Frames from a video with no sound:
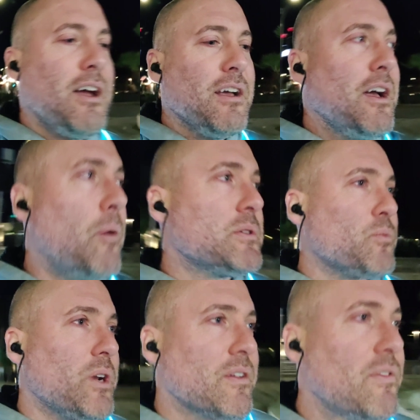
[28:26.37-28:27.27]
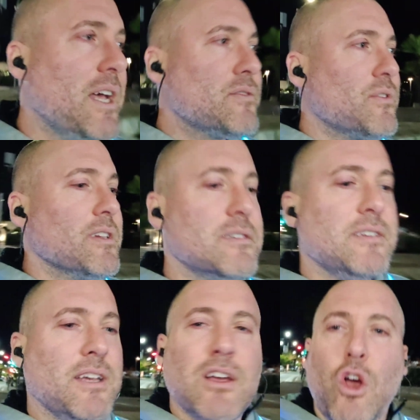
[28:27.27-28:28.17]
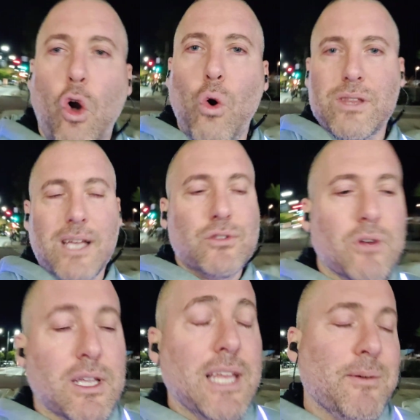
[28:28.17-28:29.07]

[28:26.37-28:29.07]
I wasn't running fast for his old ass truck.